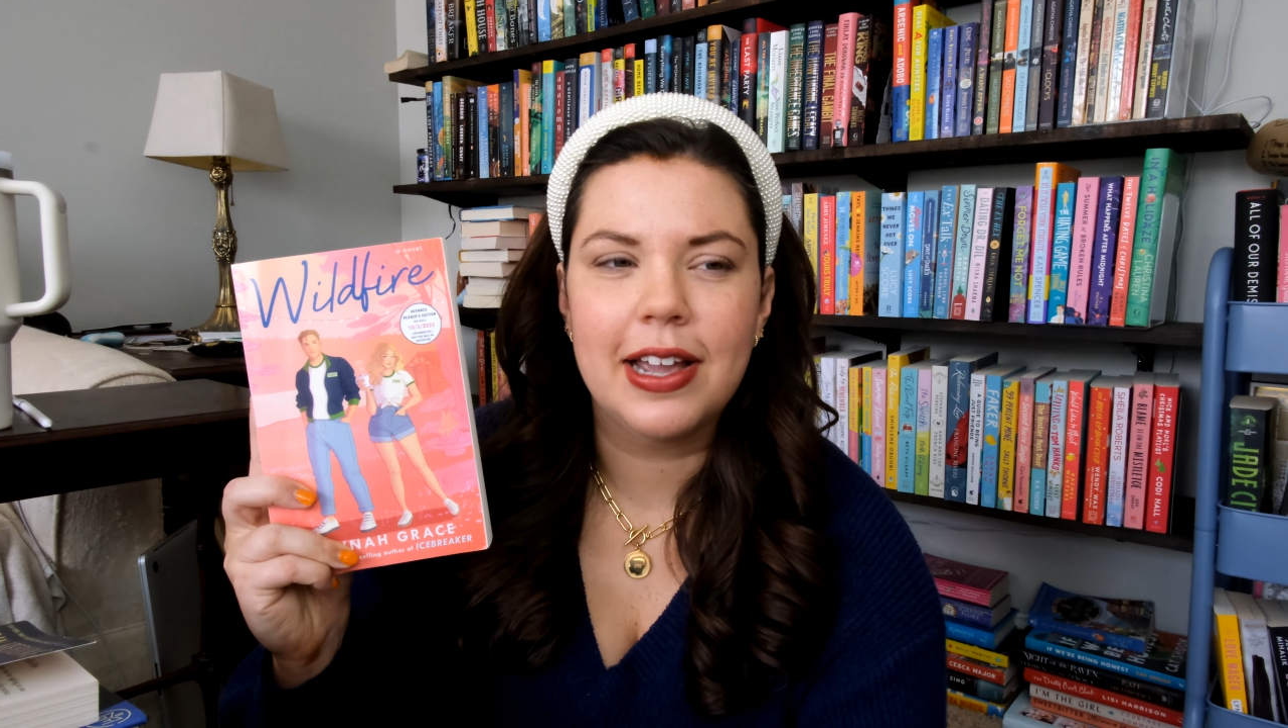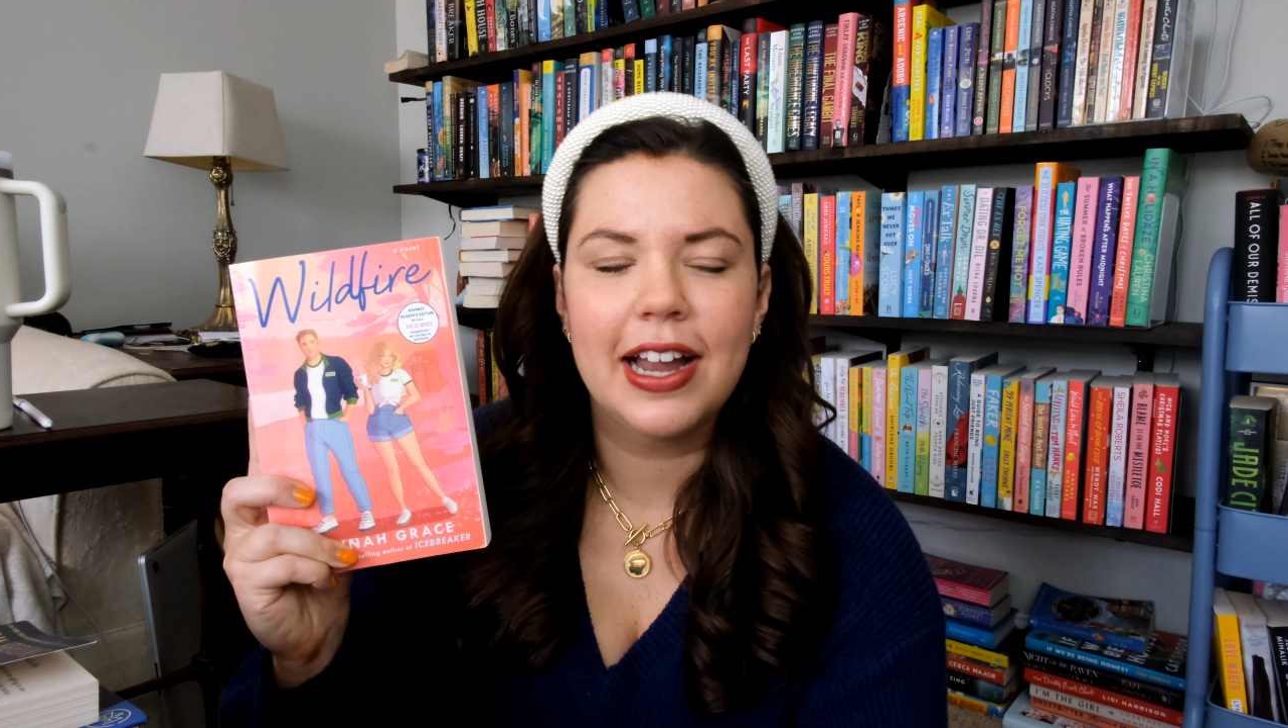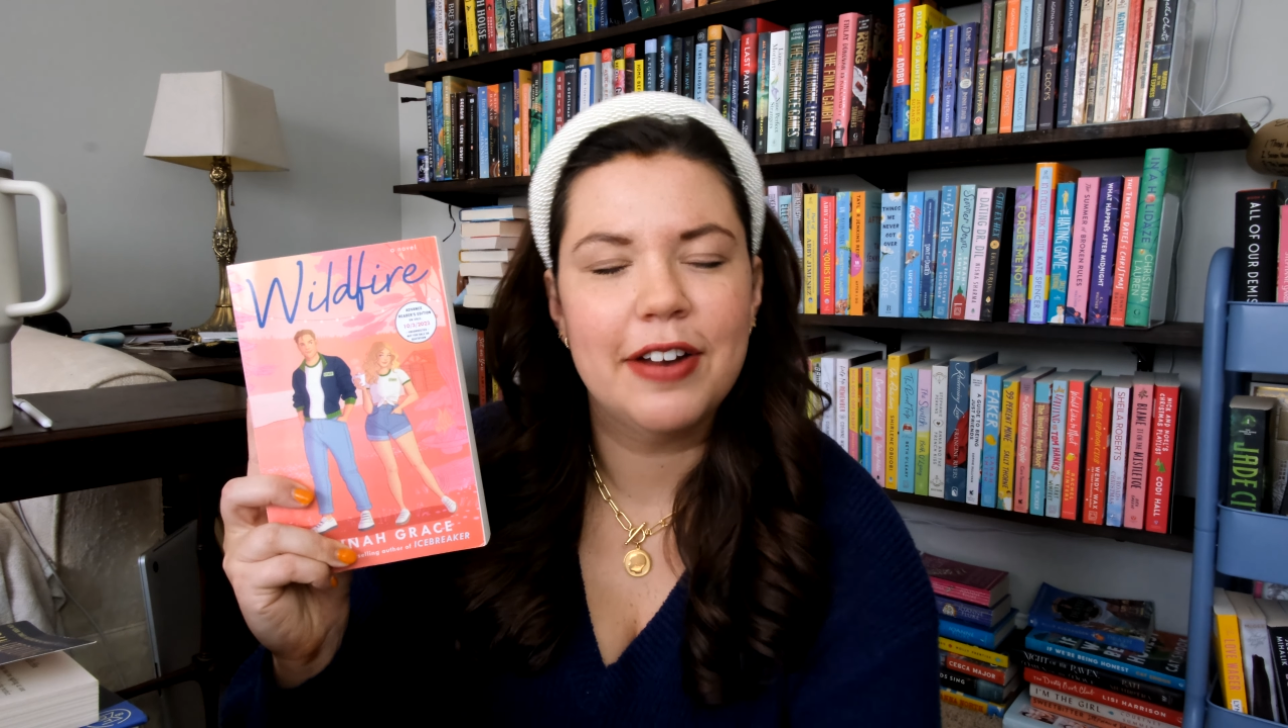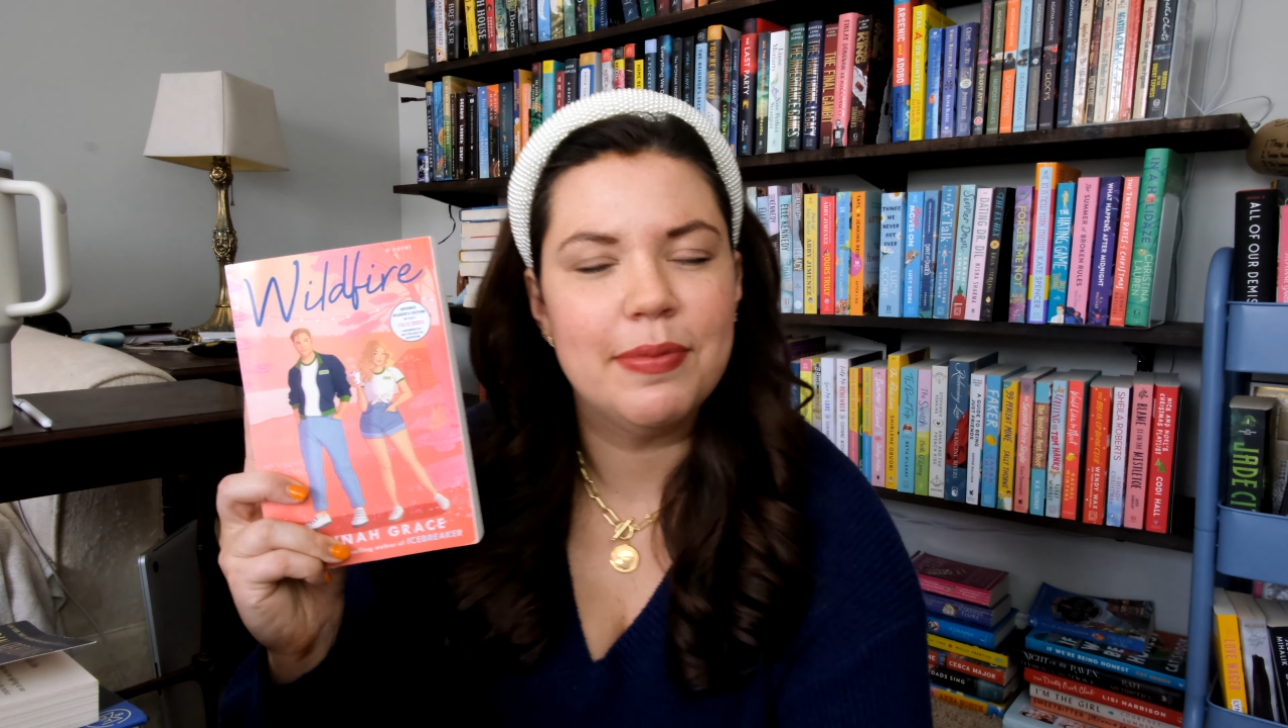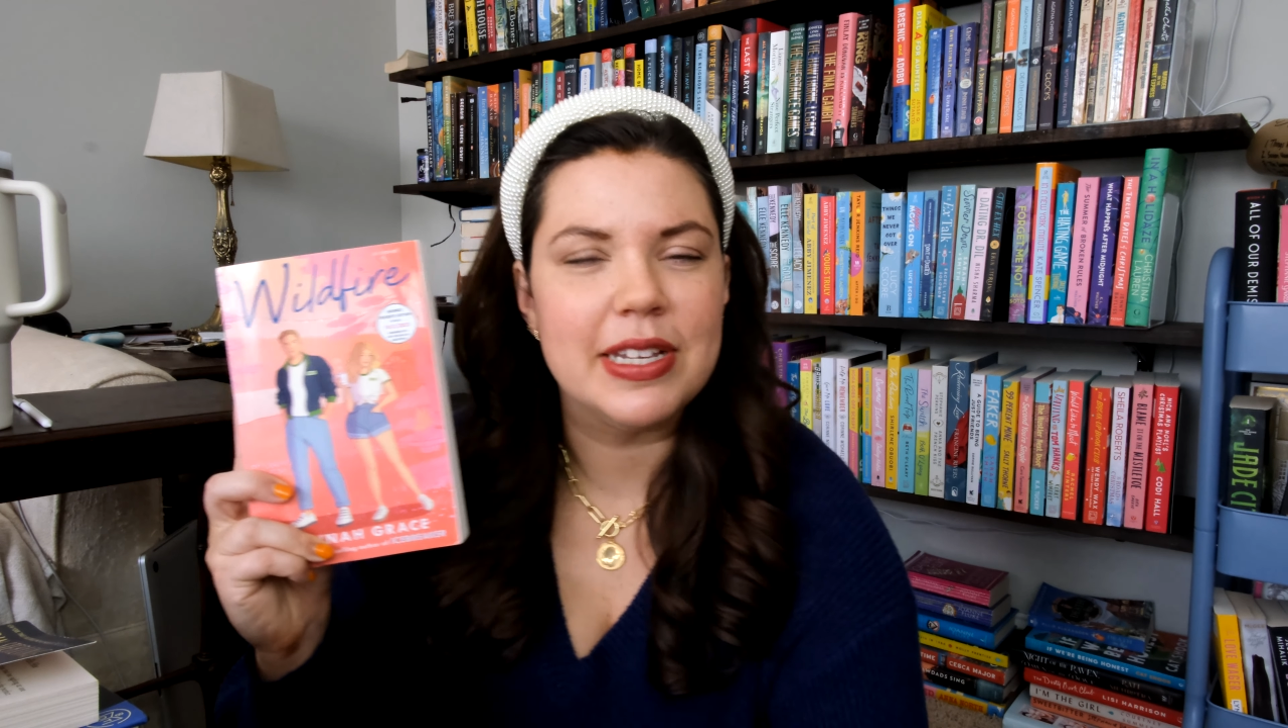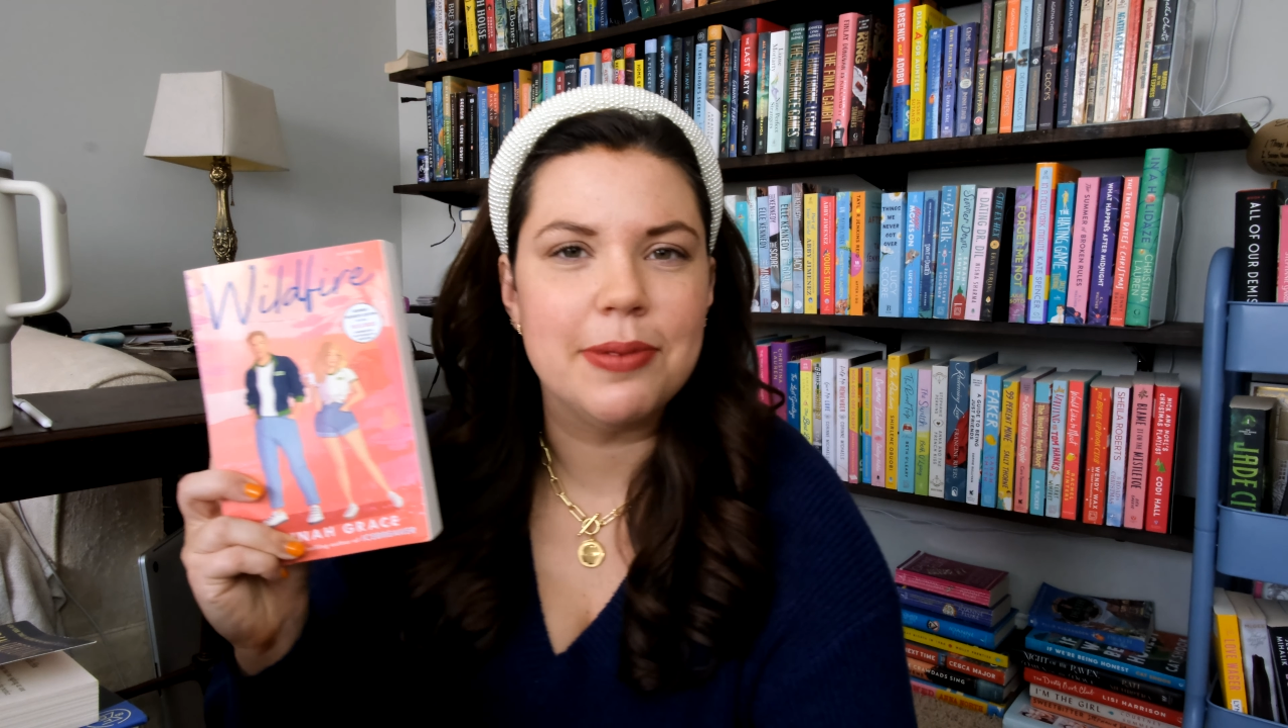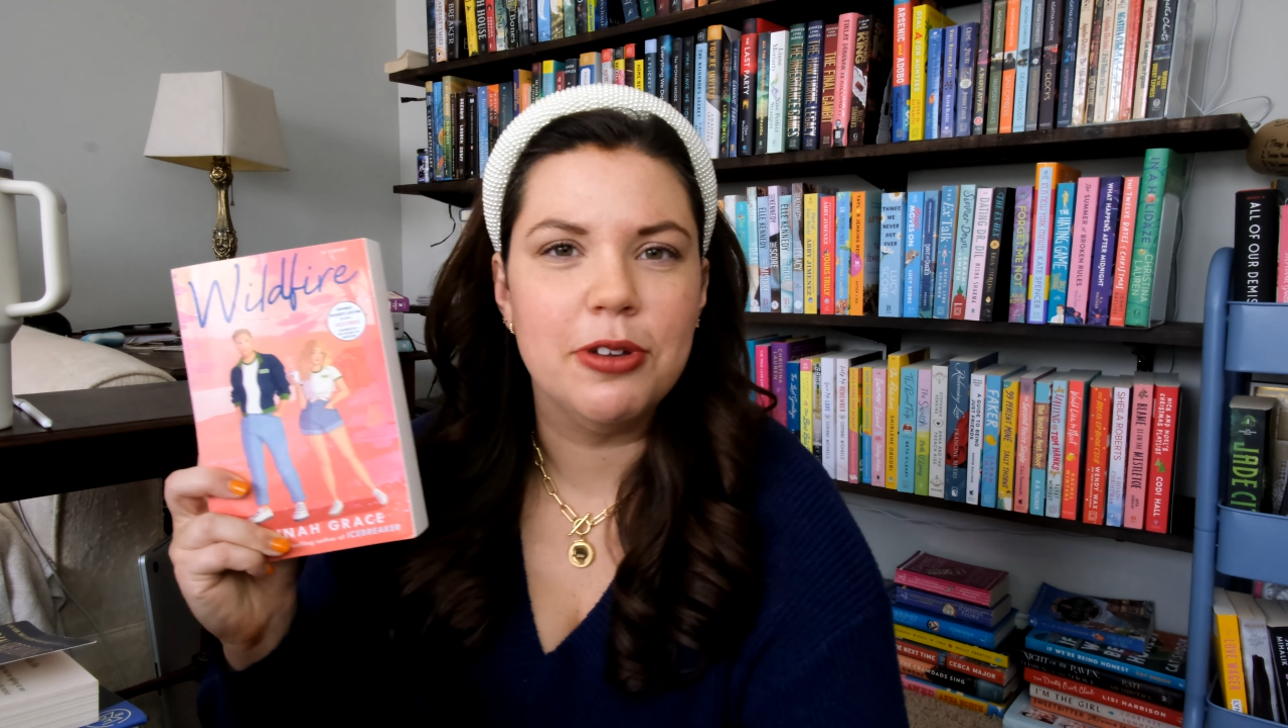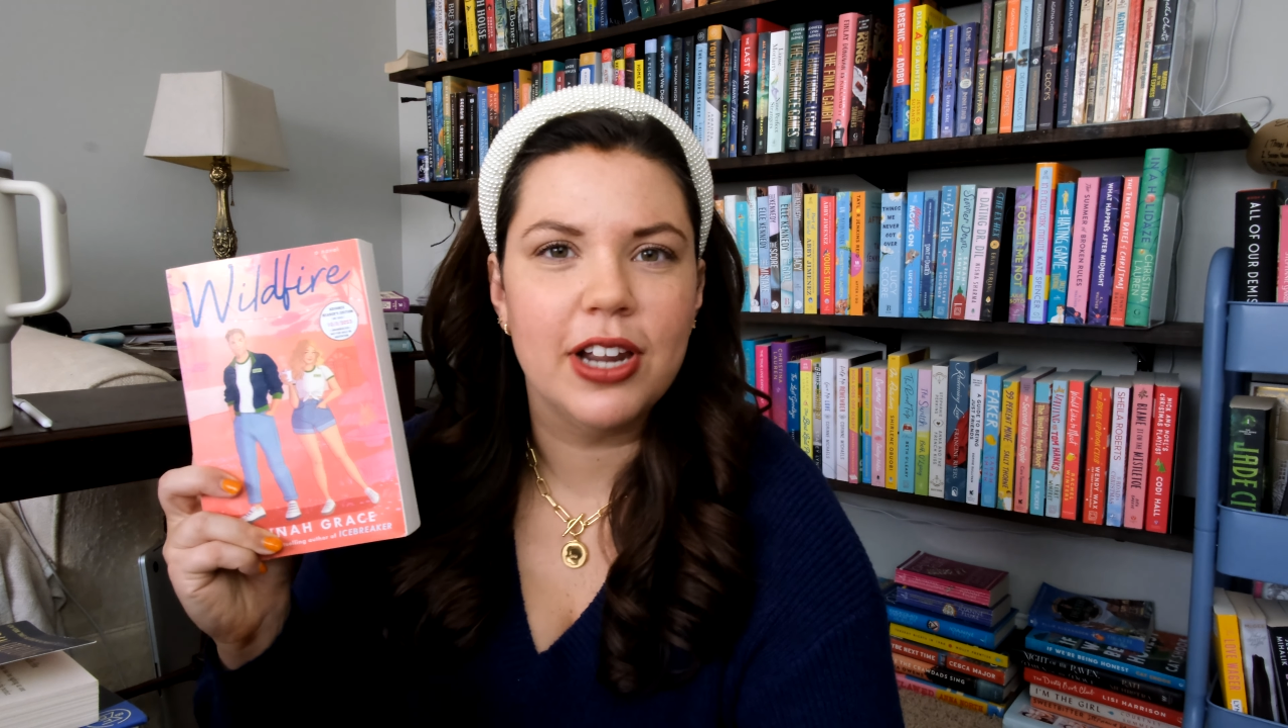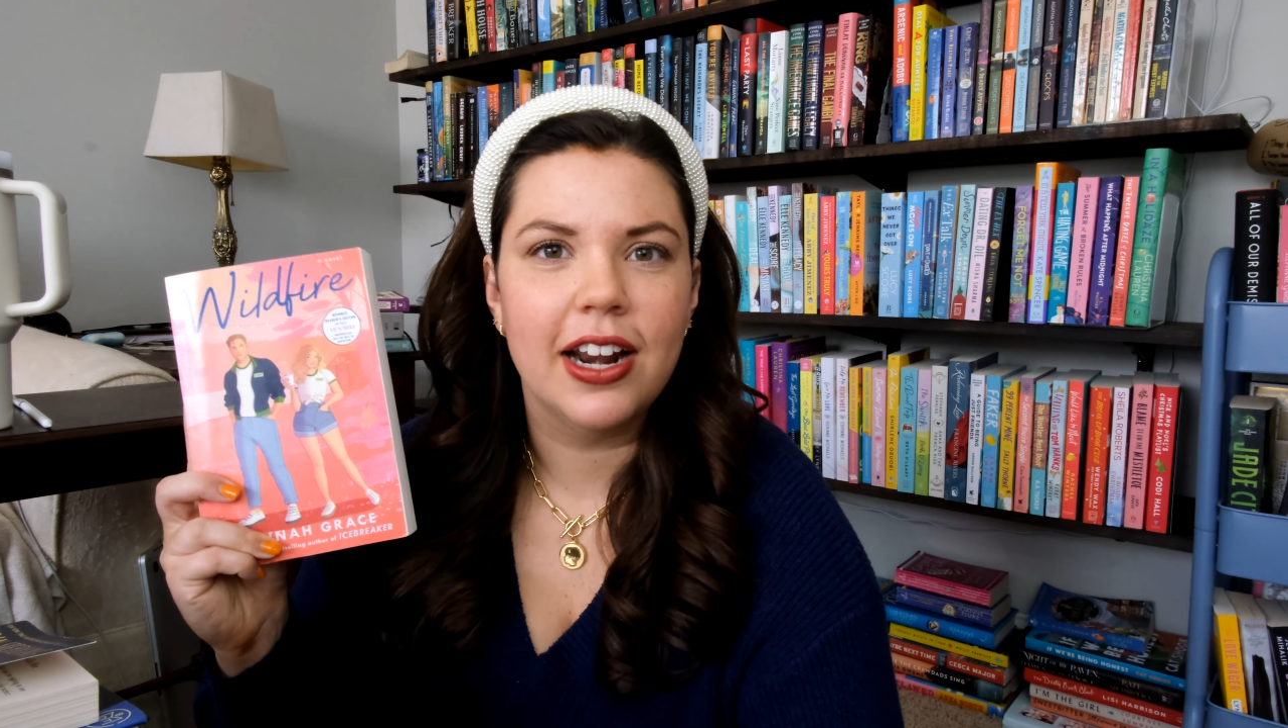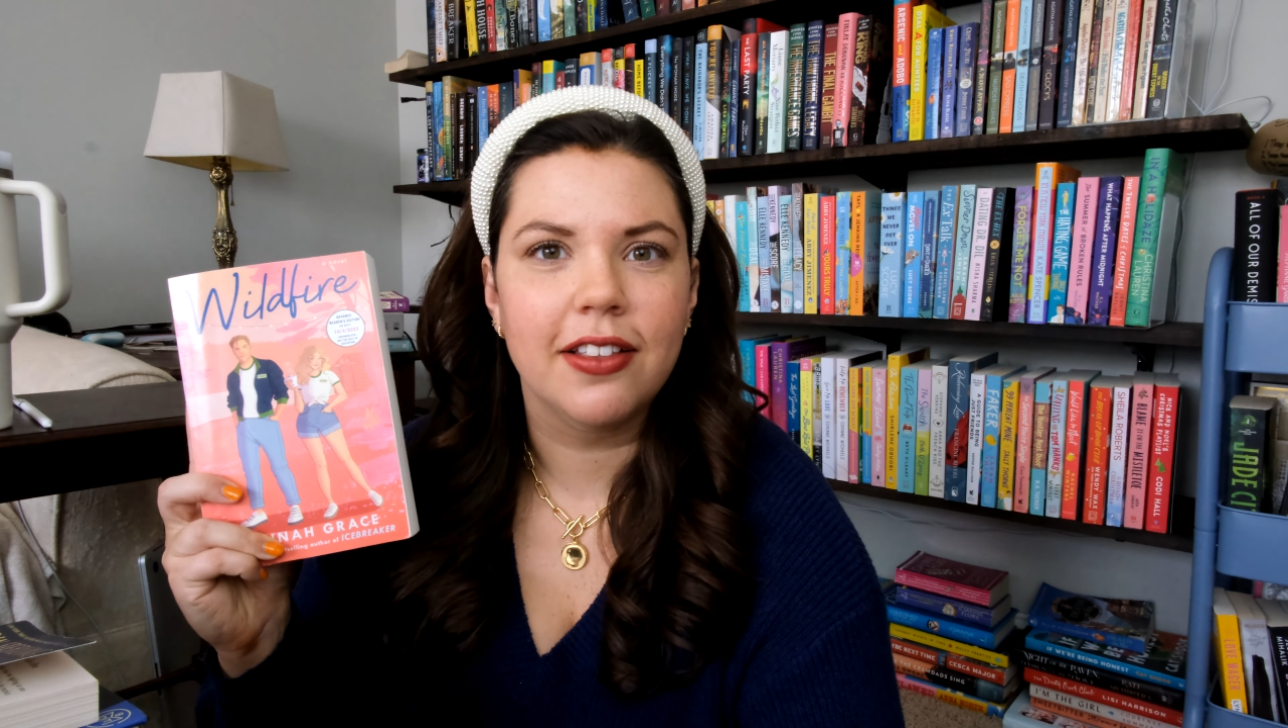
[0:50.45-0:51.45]
kind of
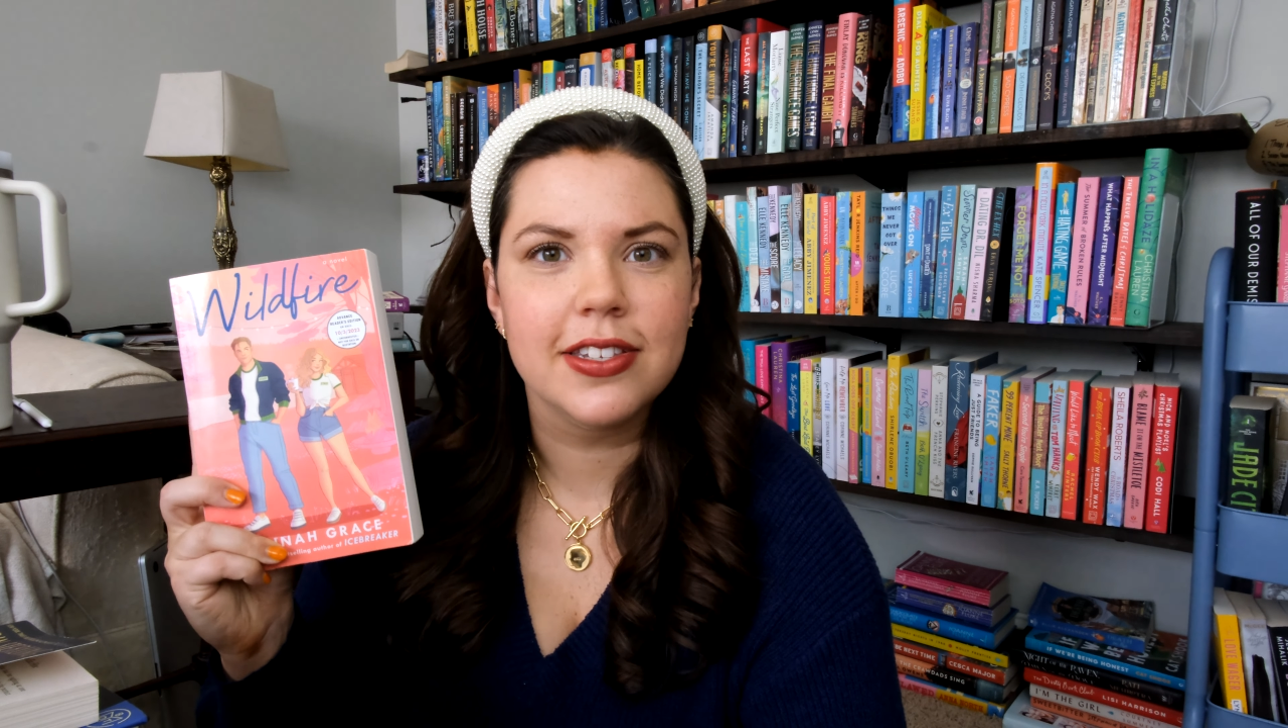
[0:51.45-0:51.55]
miscommunicate